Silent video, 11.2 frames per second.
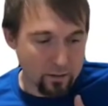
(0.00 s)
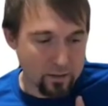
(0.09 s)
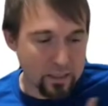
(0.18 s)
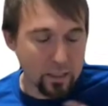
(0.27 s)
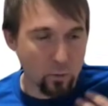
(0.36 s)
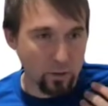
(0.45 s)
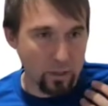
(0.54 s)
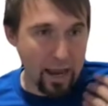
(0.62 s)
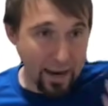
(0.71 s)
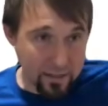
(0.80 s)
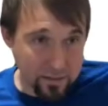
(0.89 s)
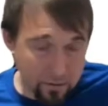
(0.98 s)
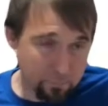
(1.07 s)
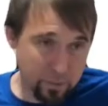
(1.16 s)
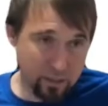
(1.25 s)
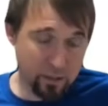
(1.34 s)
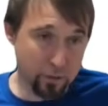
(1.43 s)
SQL hasn't
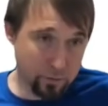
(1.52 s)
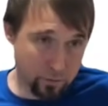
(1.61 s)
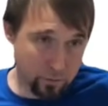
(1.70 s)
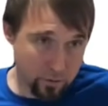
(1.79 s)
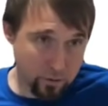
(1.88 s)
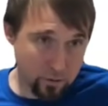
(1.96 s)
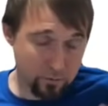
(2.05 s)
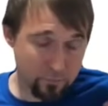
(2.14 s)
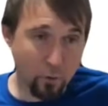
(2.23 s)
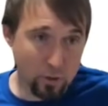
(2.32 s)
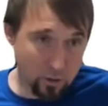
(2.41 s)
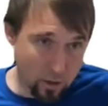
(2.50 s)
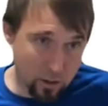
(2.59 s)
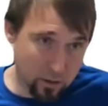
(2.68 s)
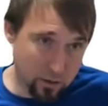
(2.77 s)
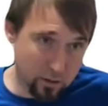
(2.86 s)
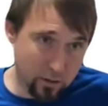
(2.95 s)
been used for
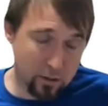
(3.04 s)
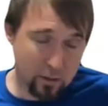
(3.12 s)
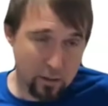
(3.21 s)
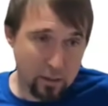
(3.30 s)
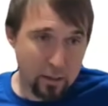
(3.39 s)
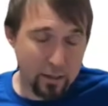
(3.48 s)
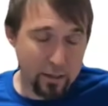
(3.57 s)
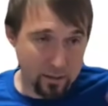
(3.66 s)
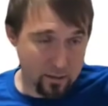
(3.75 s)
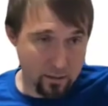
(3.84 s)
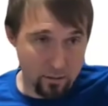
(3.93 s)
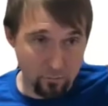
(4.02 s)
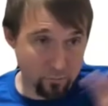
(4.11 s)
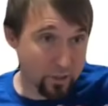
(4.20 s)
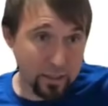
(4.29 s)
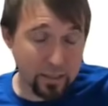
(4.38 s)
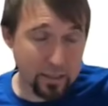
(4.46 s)
logs is
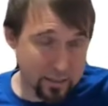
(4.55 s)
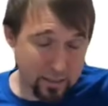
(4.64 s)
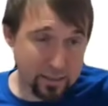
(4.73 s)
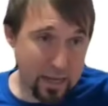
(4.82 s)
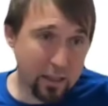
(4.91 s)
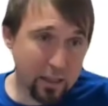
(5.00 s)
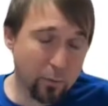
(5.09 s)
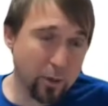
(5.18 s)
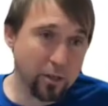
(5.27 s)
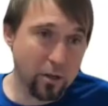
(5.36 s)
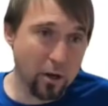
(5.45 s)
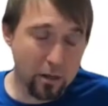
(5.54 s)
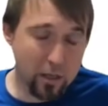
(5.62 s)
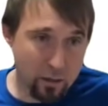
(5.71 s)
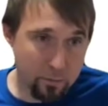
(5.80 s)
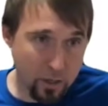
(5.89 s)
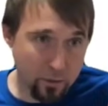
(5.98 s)
really, it's exactly what you're
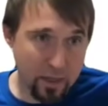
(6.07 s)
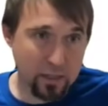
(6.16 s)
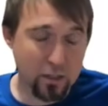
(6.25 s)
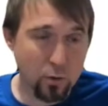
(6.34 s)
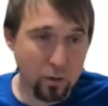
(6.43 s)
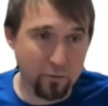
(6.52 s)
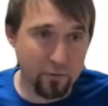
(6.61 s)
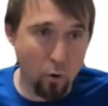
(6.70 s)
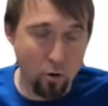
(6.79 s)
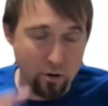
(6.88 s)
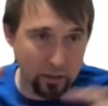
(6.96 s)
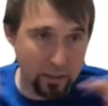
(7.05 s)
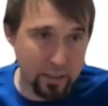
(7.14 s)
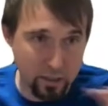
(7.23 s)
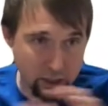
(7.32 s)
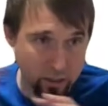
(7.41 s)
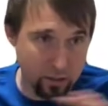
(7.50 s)
talking about. That sort of
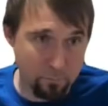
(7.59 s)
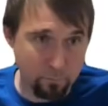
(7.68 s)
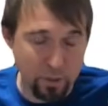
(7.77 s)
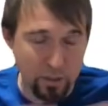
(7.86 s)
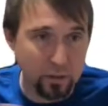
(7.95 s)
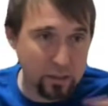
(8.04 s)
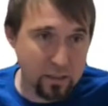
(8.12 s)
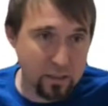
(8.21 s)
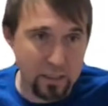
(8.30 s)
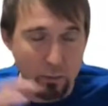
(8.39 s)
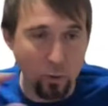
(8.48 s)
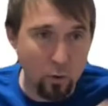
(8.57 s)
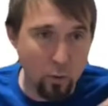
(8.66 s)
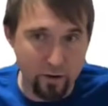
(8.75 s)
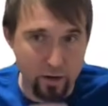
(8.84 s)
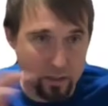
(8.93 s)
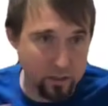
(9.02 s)
correlation, building SQL
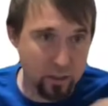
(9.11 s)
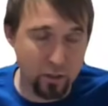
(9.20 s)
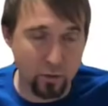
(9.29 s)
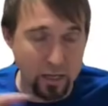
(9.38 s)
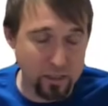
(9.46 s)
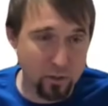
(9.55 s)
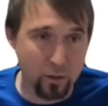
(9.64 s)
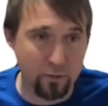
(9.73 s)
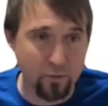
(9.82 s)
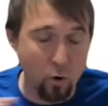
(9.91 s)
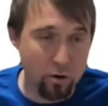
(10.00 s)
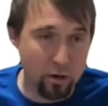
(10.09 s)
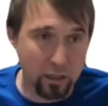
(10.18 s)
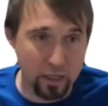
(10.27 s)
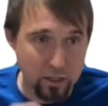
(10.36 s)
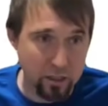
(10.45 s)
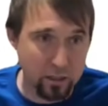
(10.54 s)
queries to do that sort of
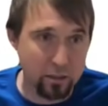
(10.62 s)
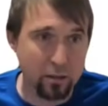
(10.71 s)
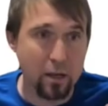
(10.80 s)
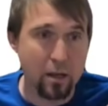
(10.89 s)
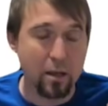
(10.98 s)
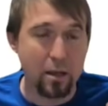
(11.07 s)
correlation